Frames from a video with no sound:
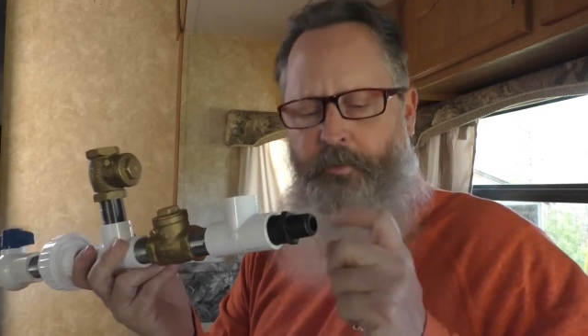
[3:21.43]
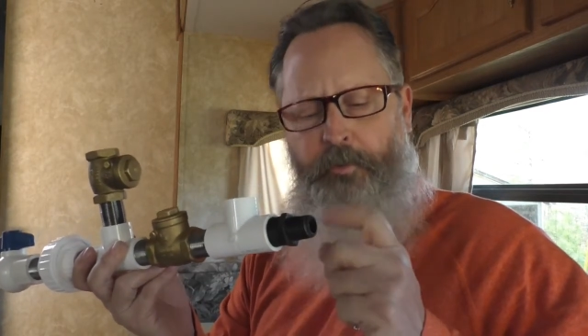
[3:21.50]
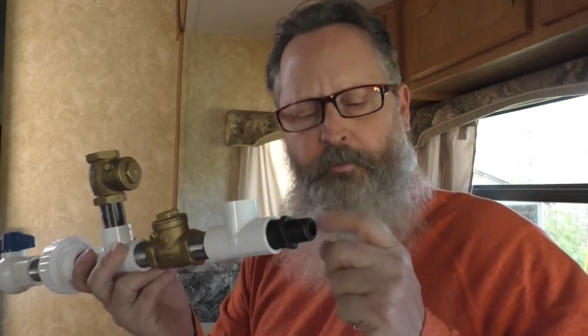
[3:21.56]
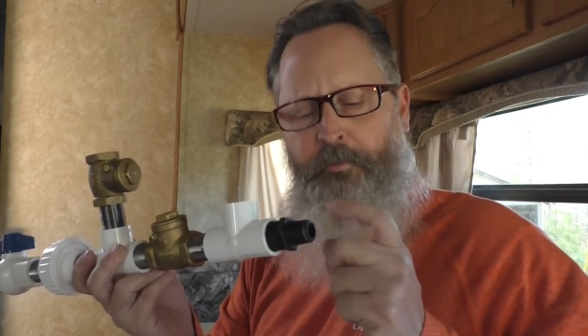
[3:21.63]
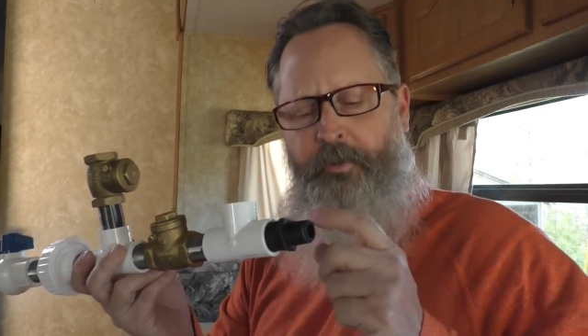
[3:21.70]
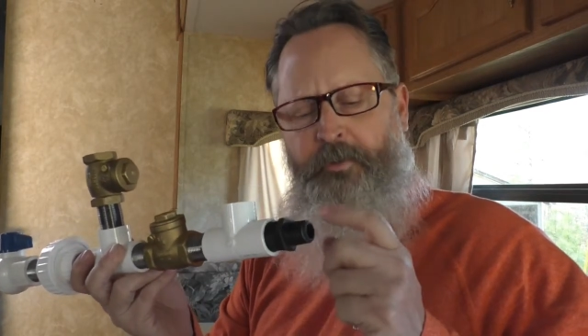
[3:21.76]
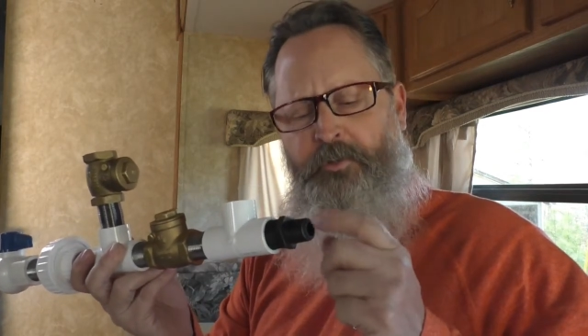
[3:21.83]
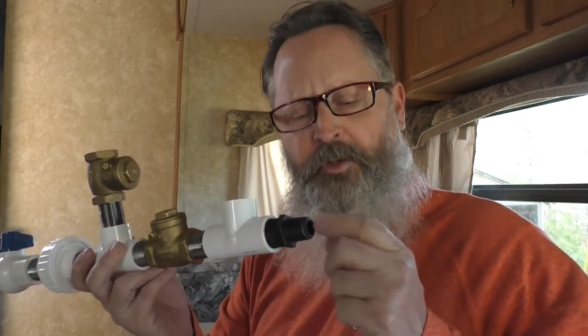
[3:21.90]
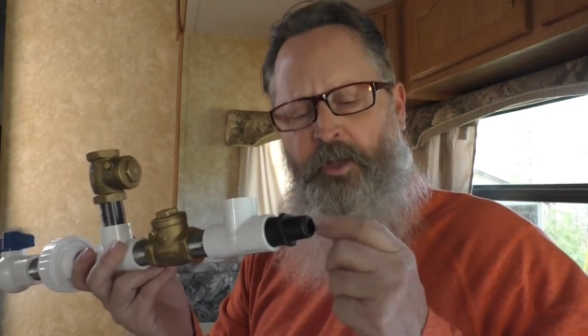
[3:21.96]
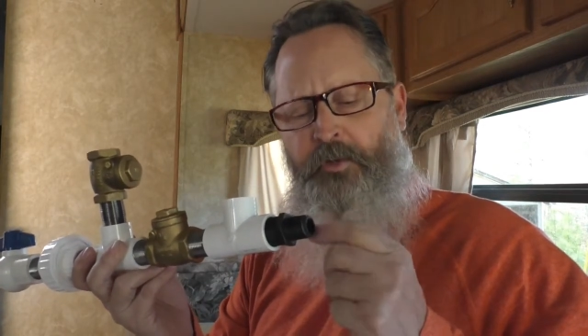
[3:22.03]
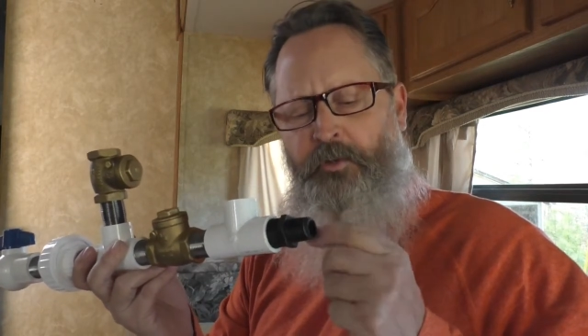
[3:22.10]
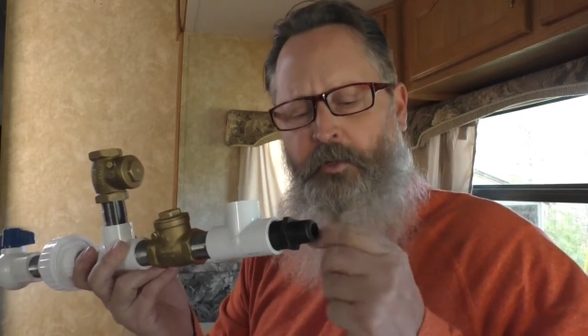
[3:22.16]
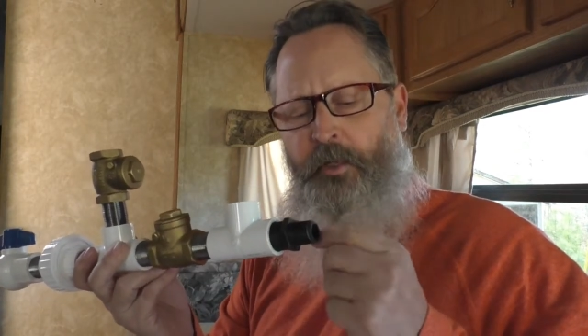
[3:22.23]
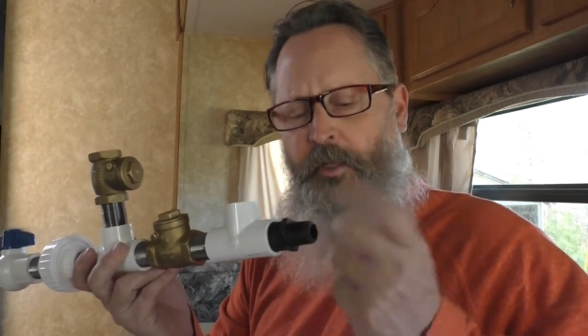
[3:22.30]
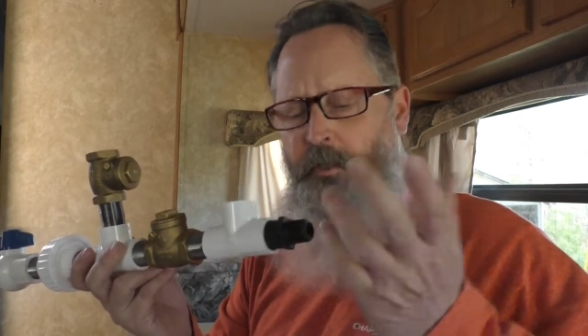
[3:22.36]
I don't know if that's
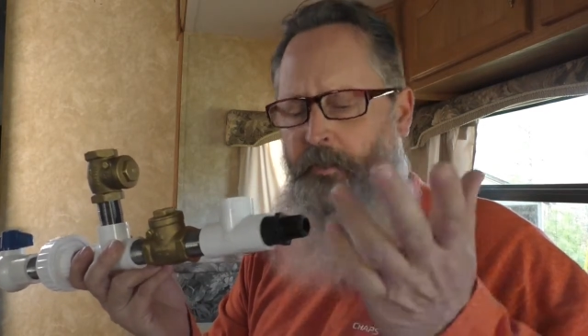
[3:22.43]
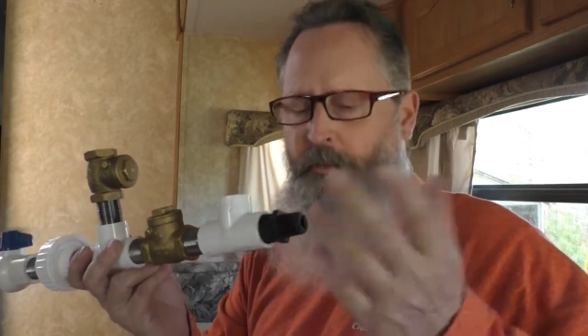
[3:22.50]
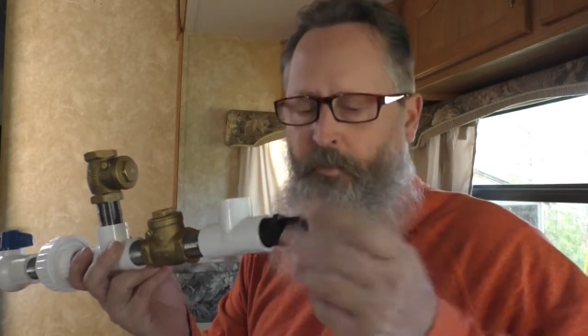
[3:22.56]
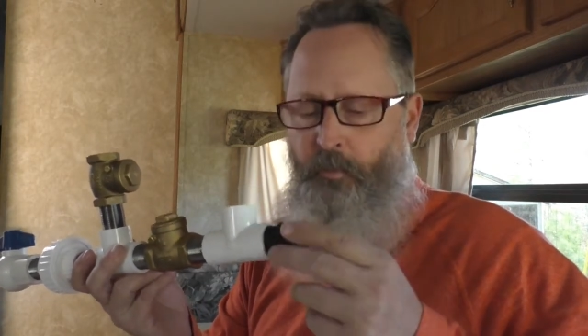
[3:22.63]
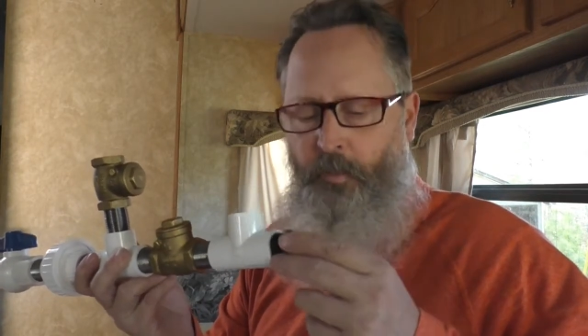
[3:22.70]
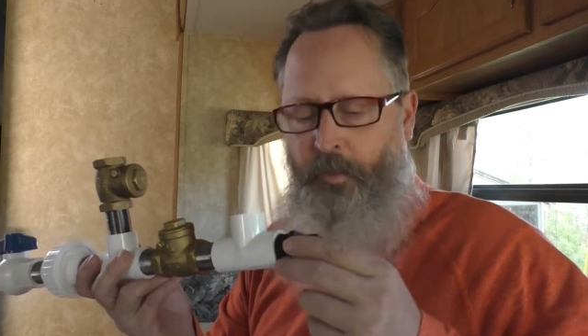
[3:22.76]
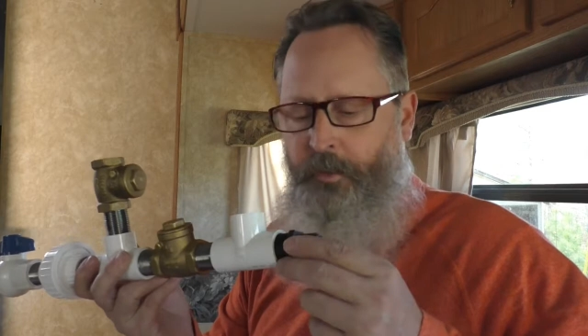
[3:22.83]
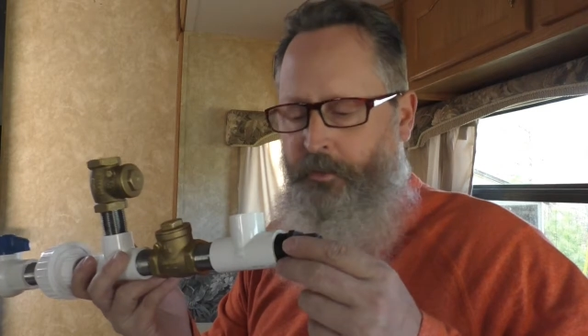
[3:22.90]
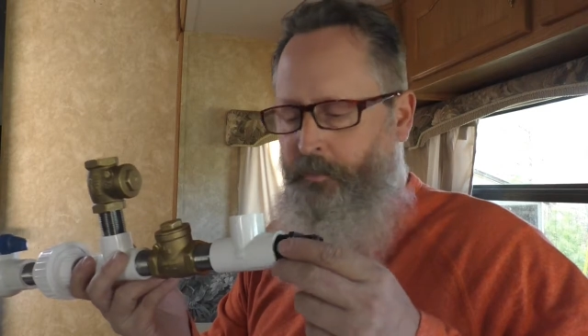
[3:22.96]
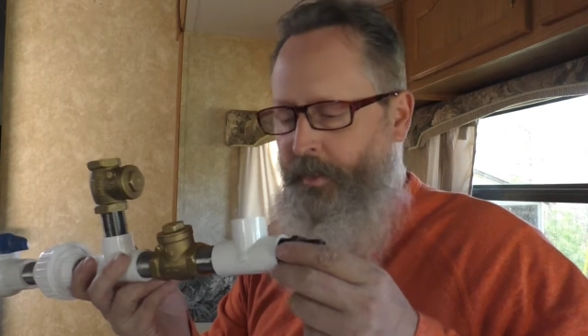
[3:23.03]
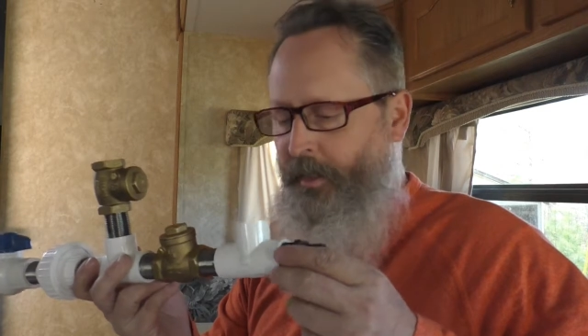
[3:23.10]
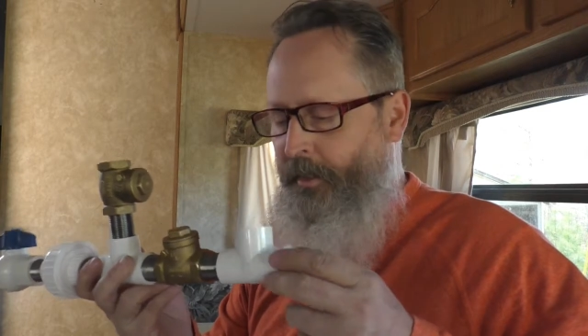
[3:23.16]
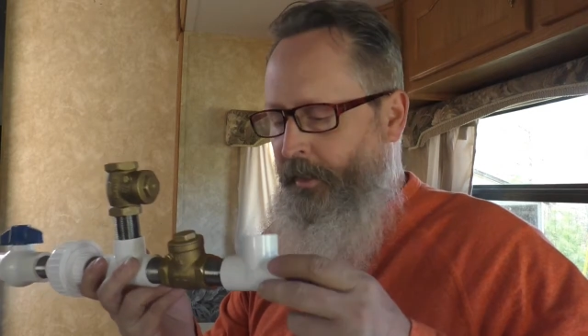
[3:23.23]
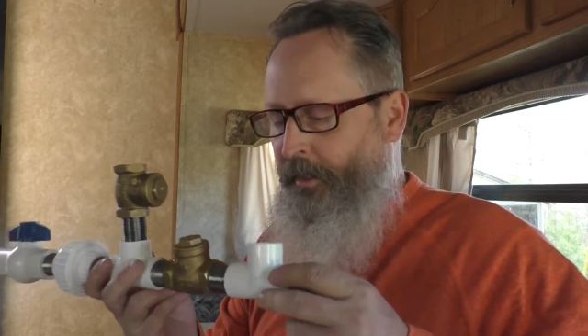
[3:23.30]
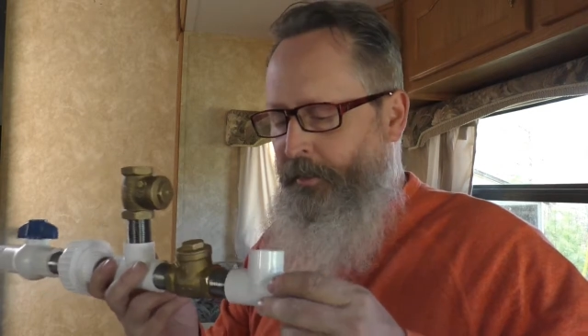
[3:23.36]
Schedule 80 or what it's
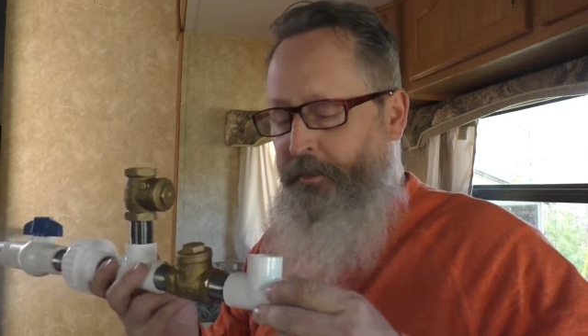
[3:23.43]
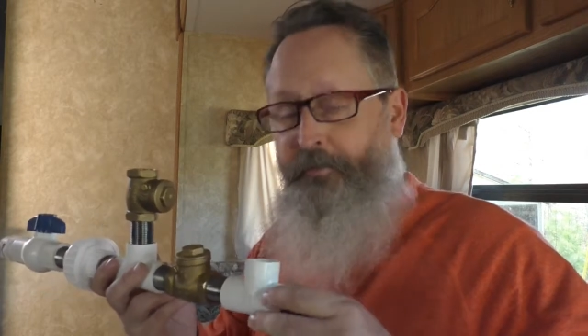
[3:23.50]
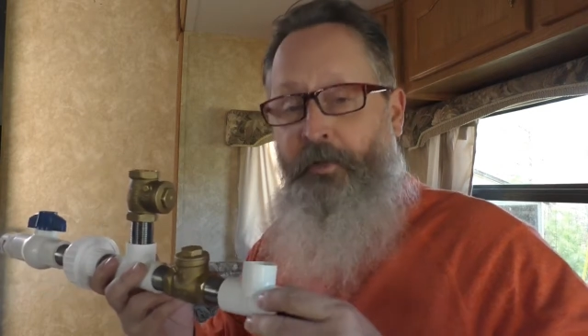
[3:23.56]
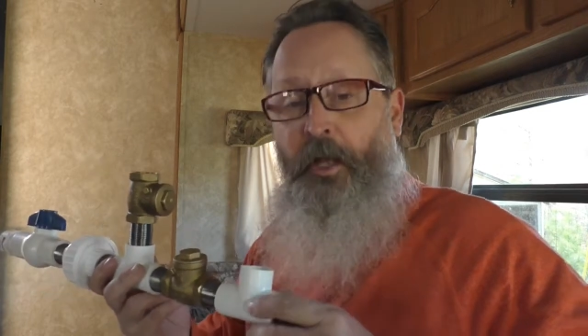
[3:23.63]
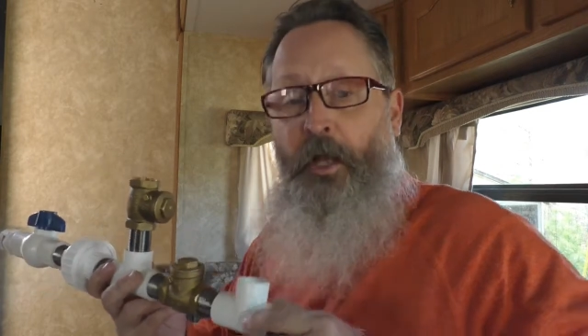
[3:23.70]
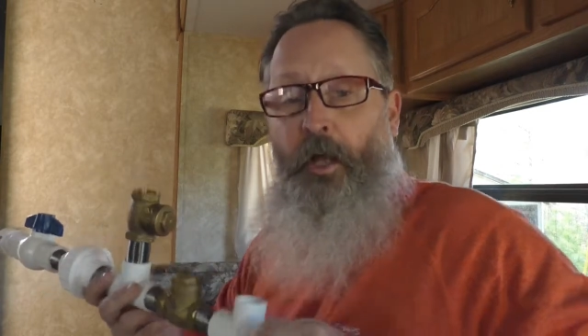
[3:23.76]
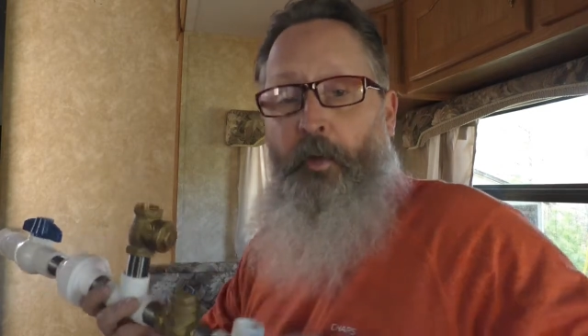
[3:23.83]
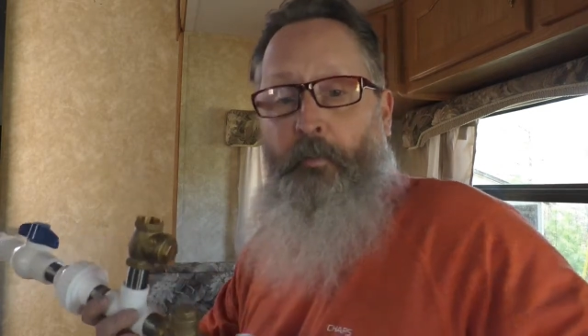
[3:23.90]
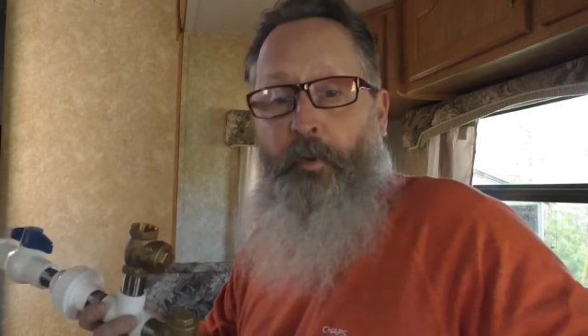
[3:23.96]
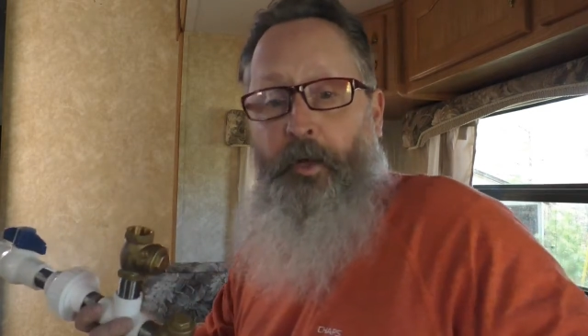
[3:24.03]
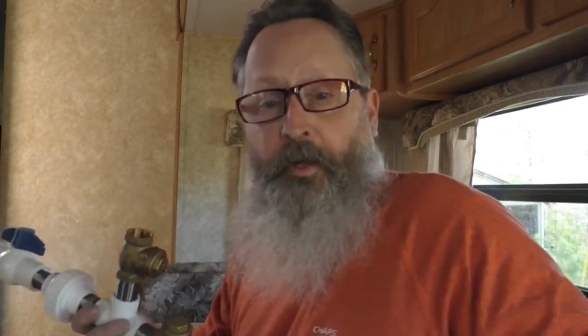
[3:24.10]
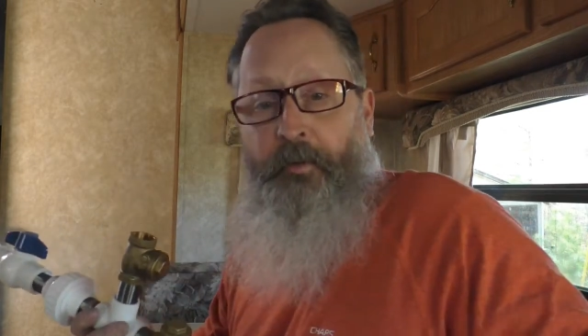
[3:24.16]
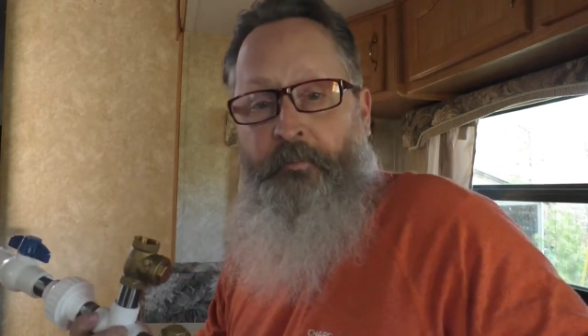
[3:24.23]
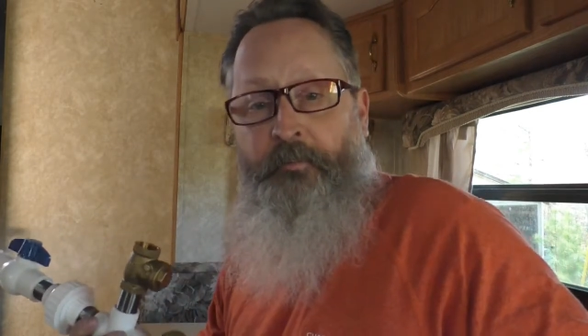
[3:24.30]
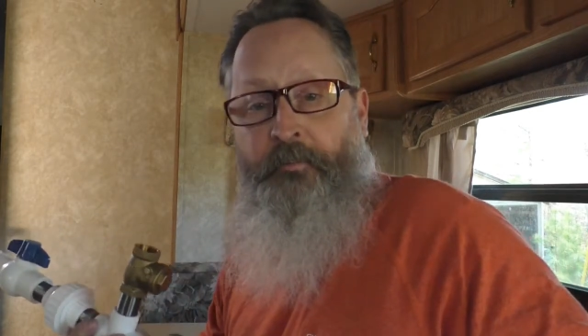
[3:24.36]
made out of, but